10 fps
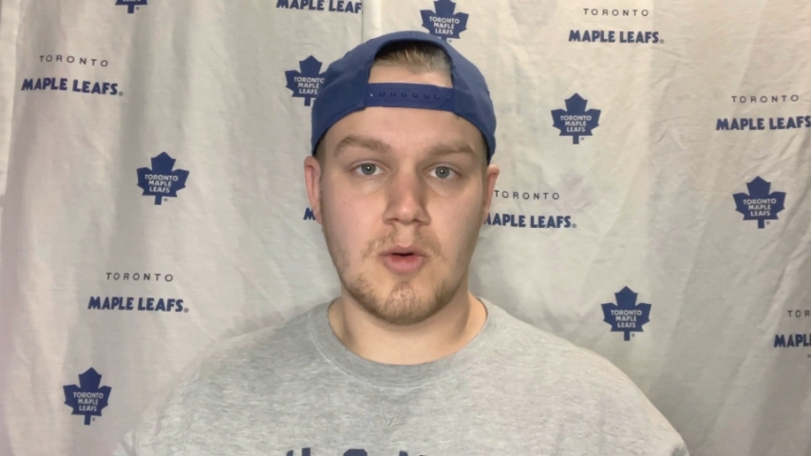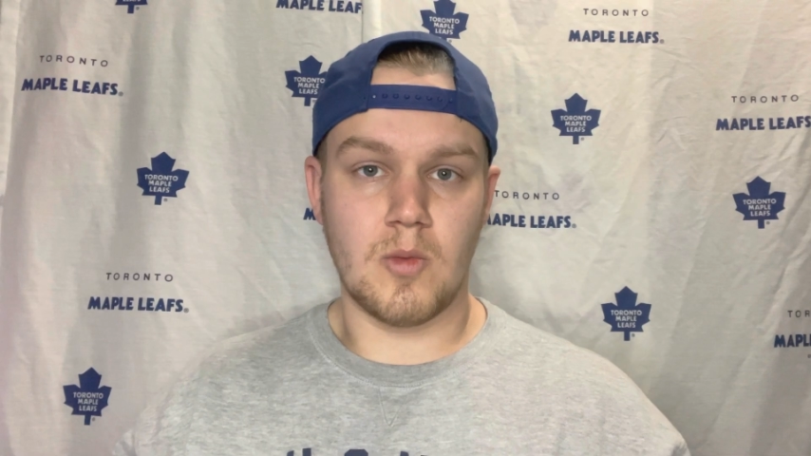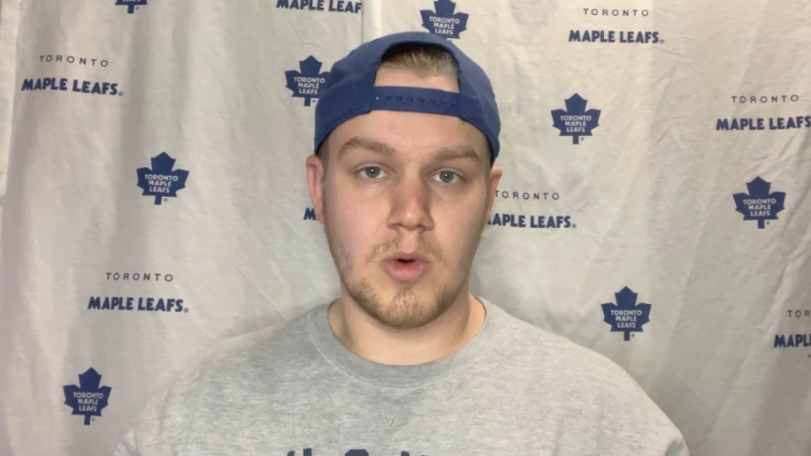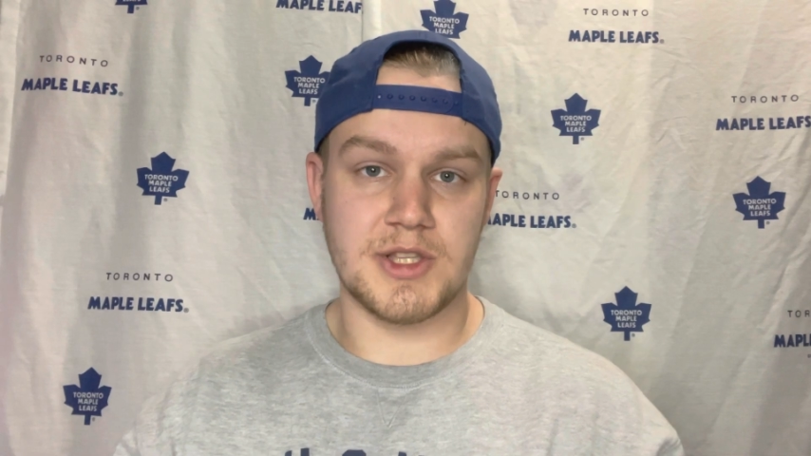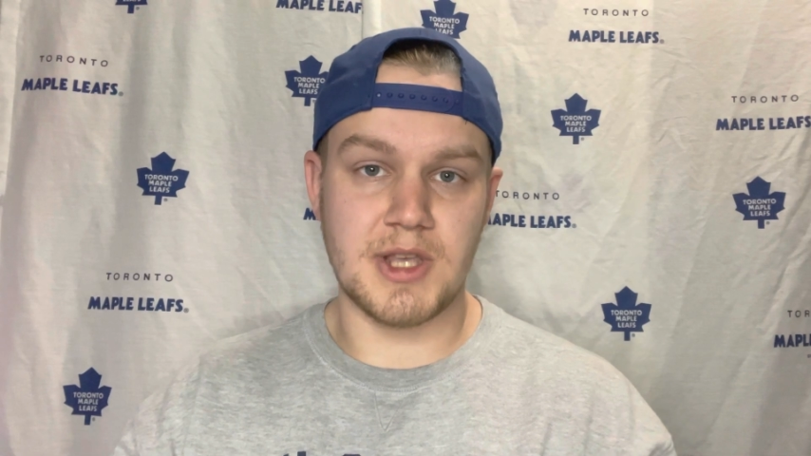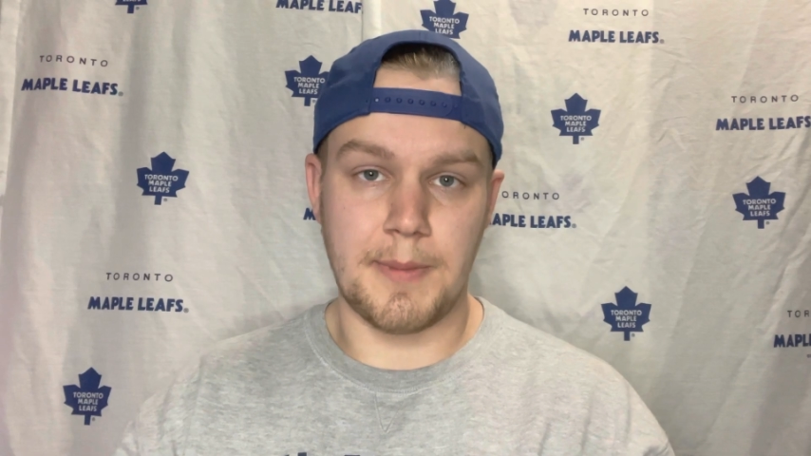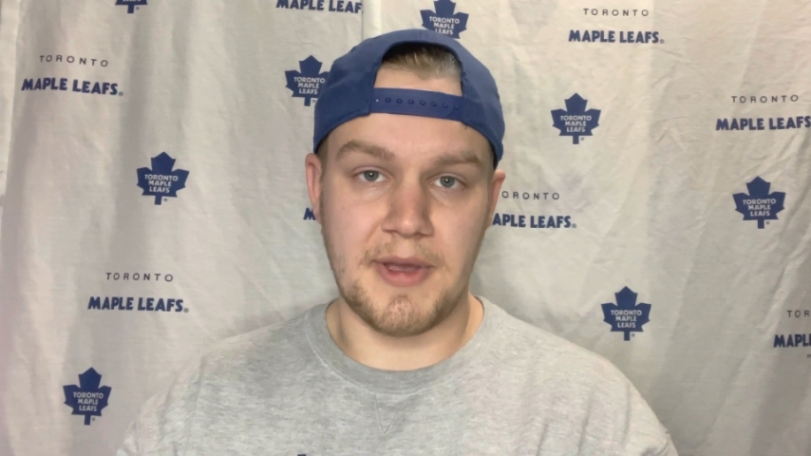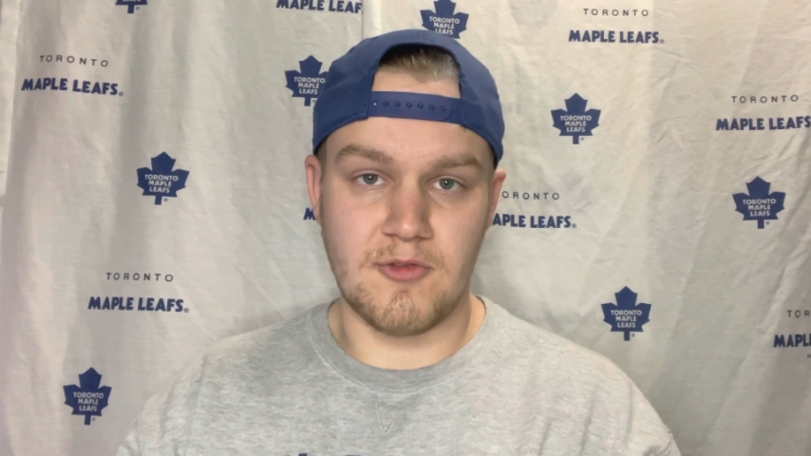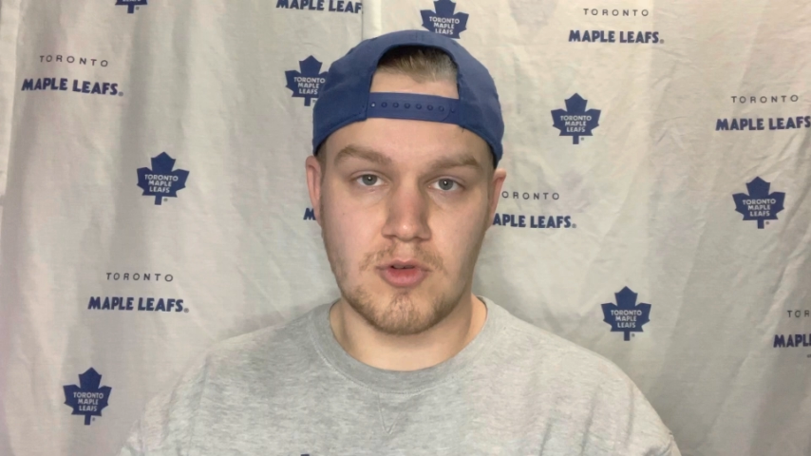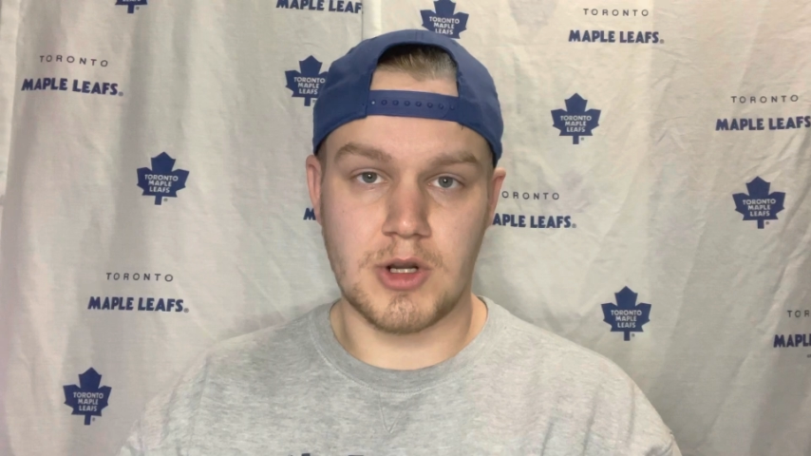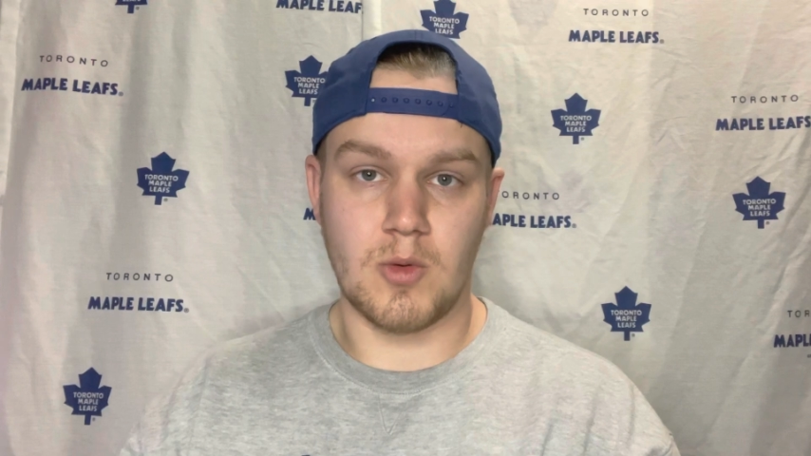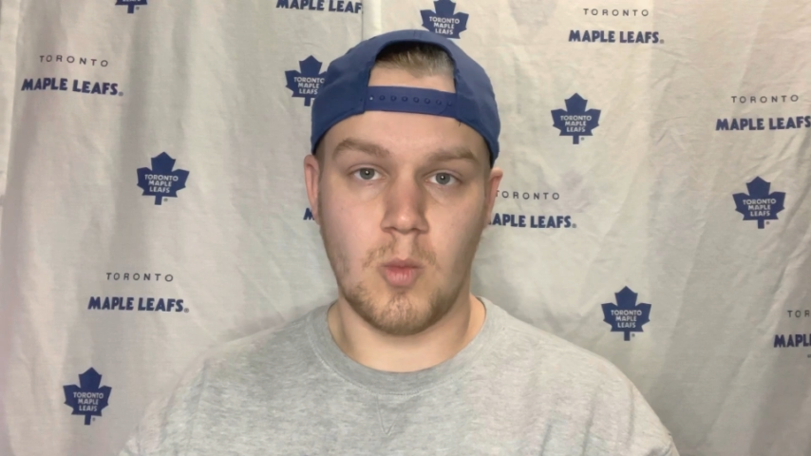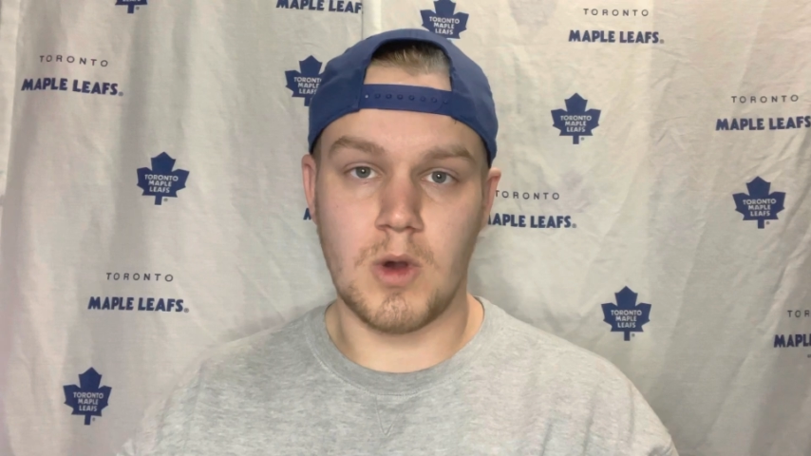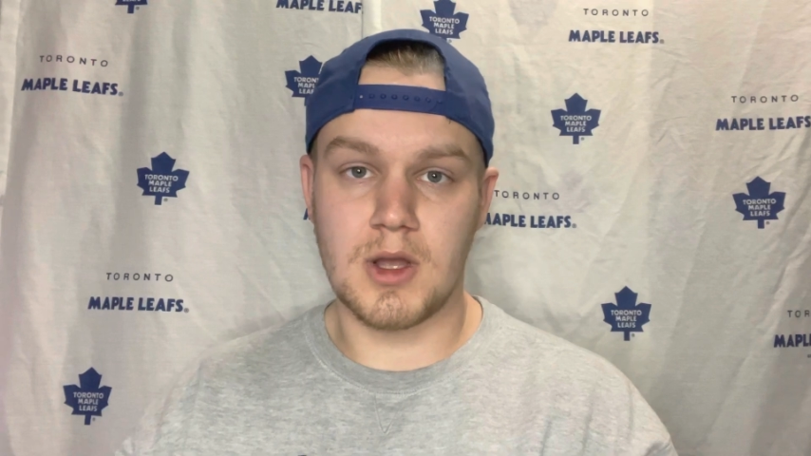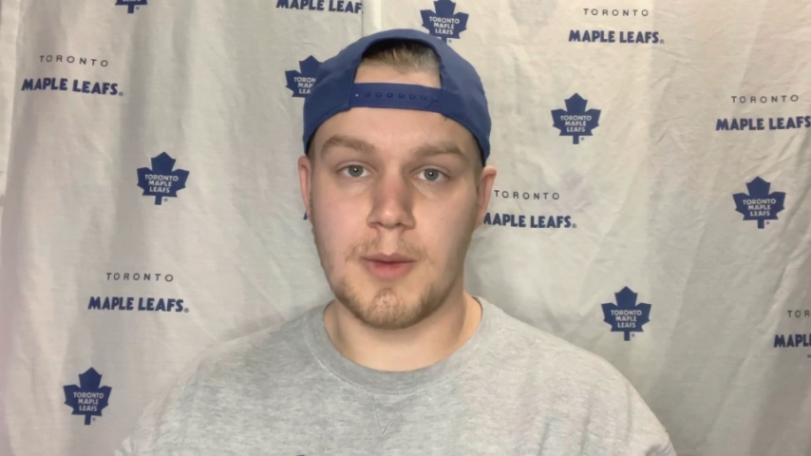What's up, everyone?
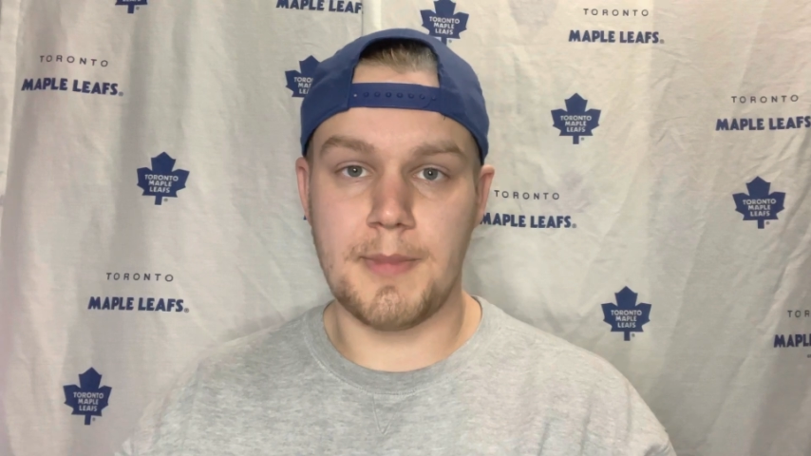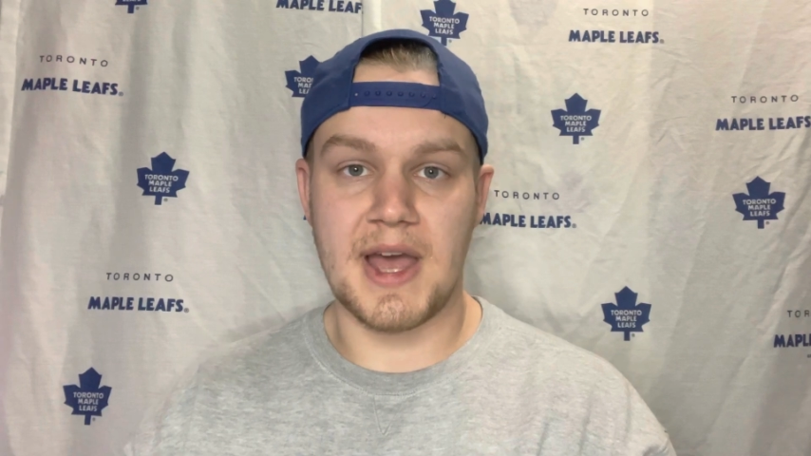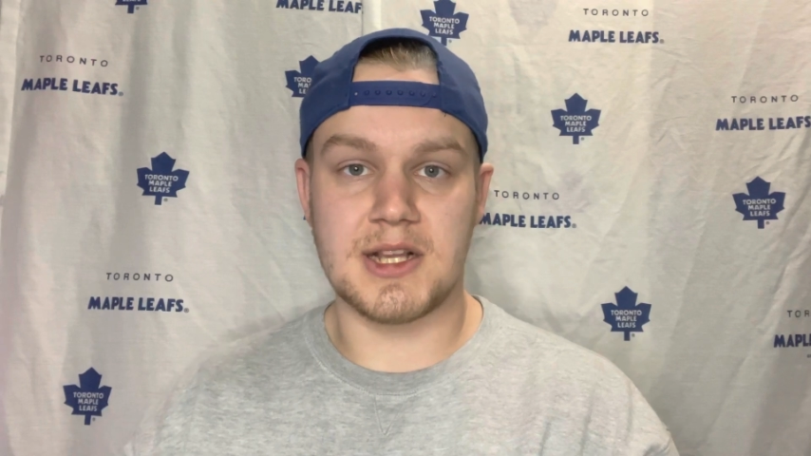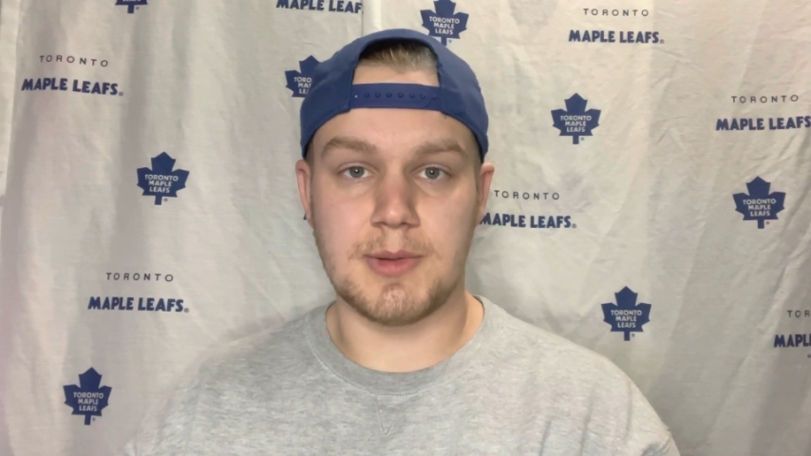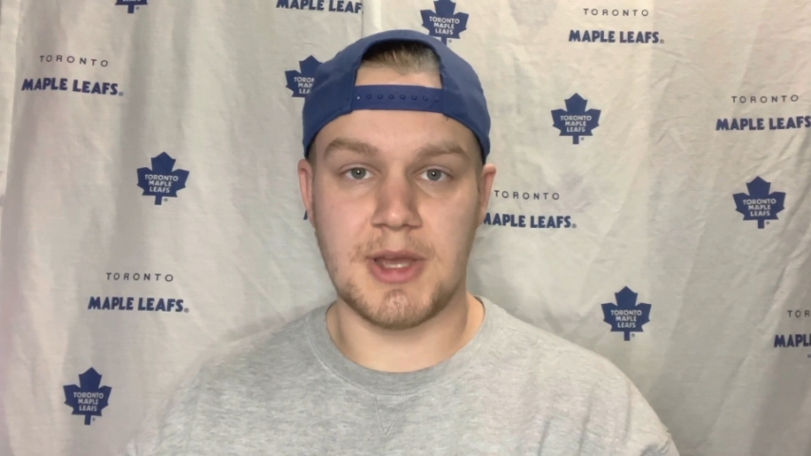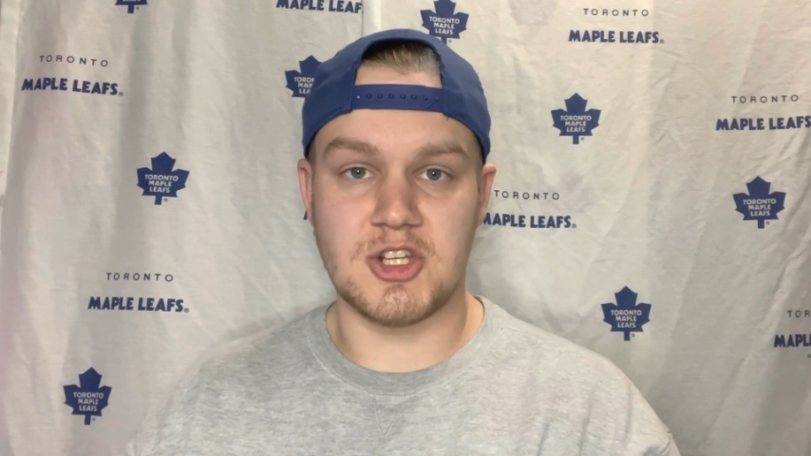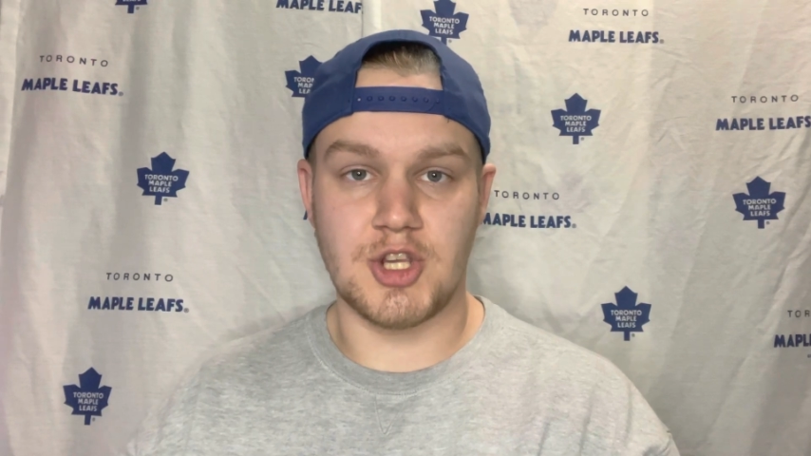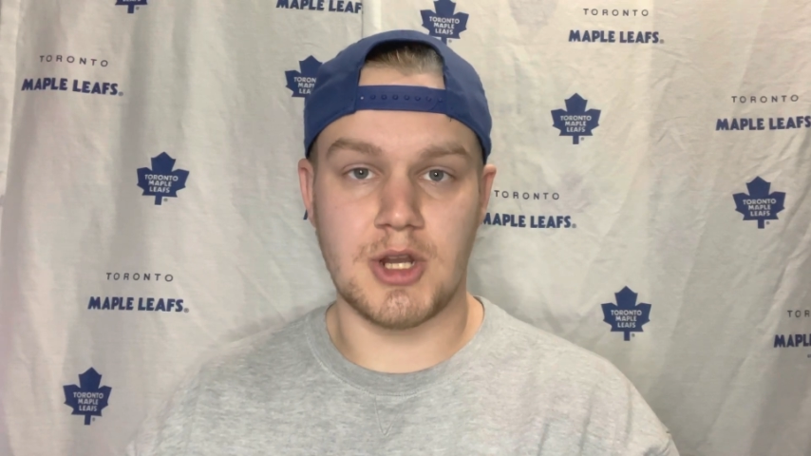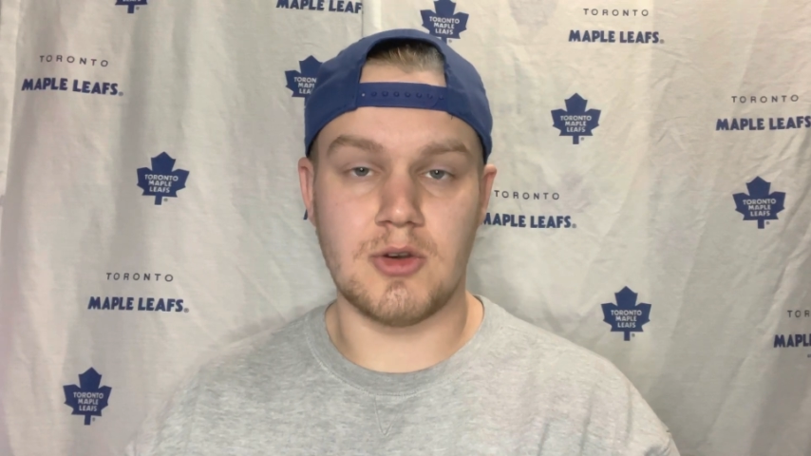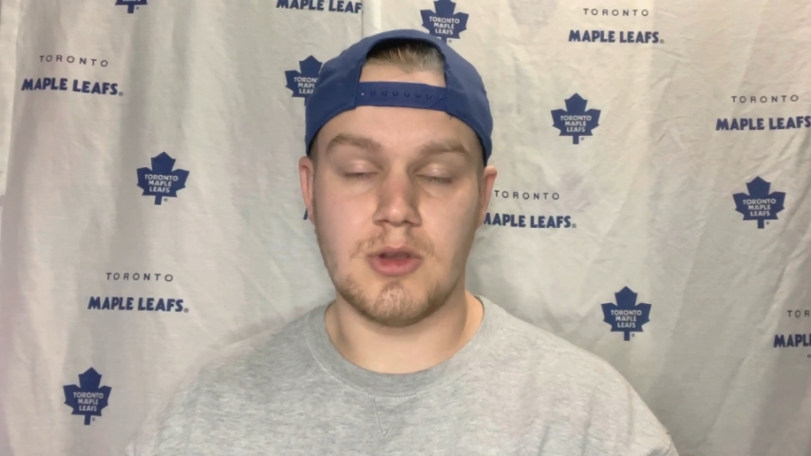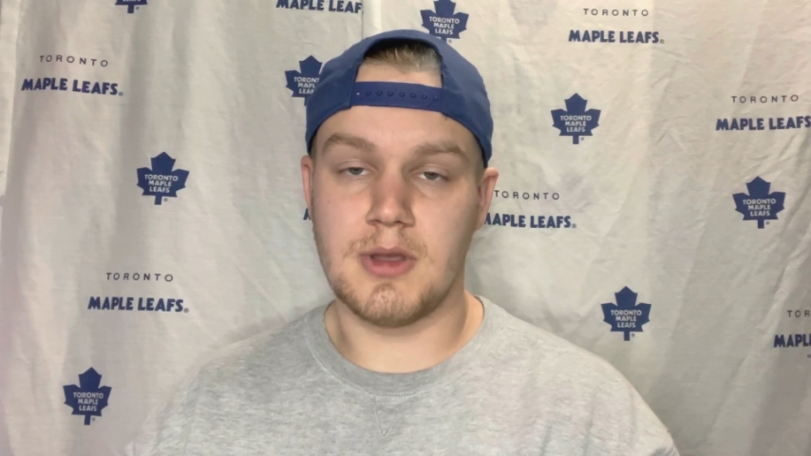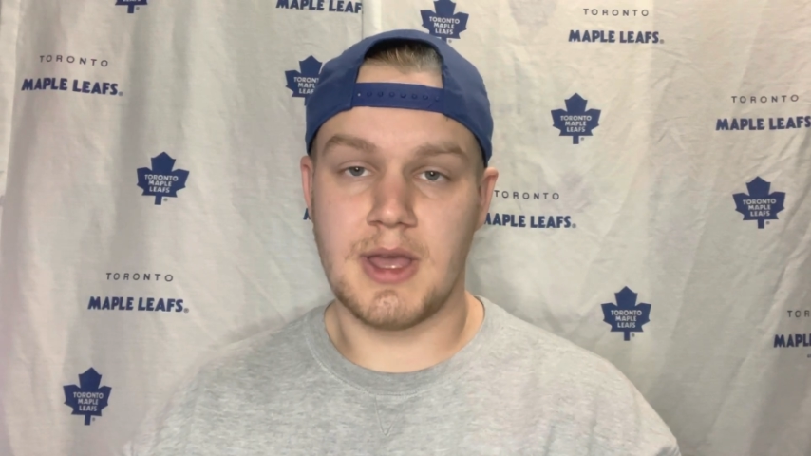Welcome back to my channel.